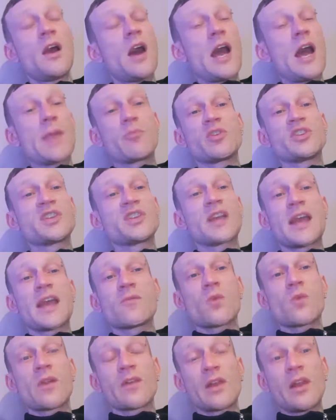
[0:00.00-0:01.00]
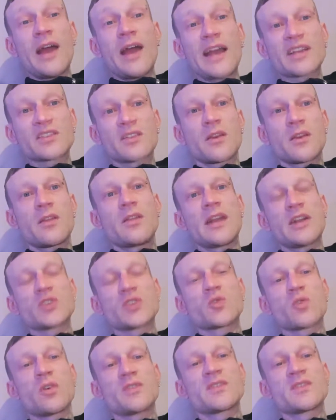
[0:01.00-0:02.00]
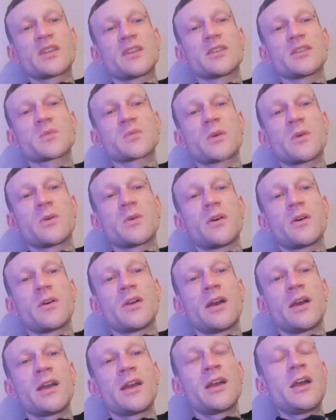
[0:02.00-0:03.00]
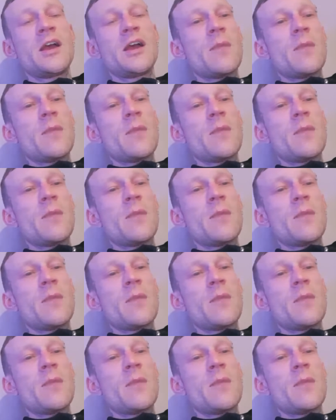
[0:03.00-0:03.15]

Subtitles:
I appreciate everyone that likes the actual content as well. All right.